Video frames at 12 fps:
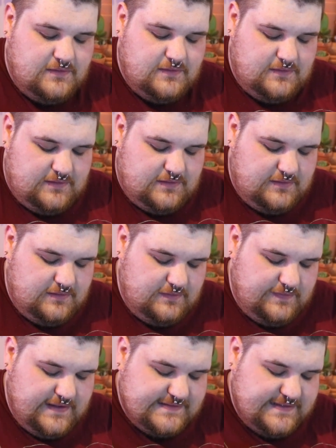this is
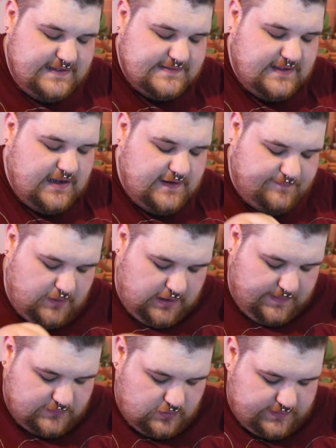the kind of pot I'm talking
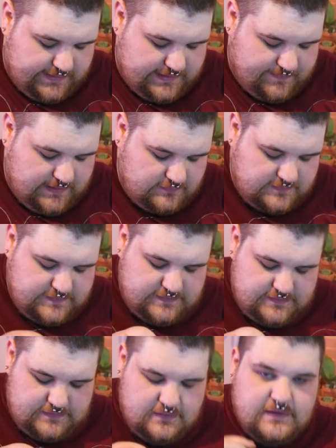about.
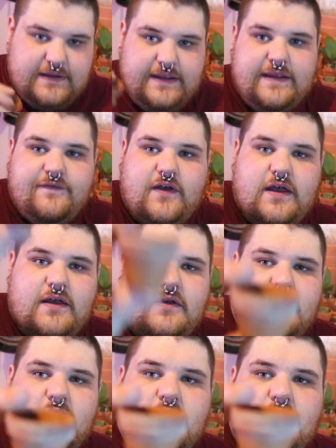Either
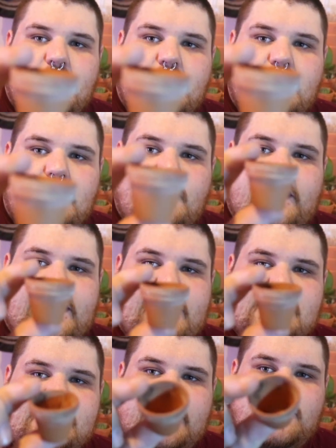these
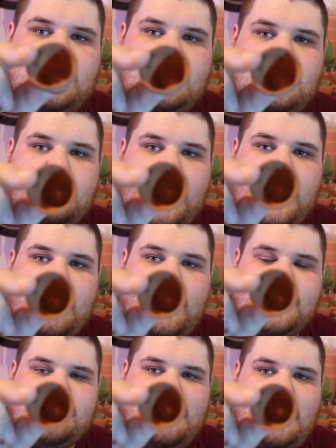little micro
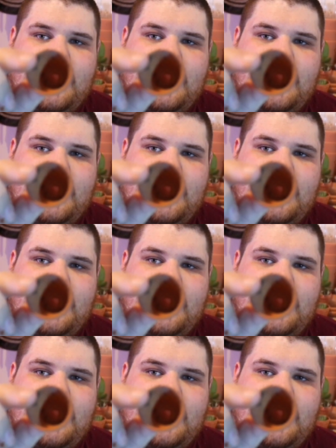ceramics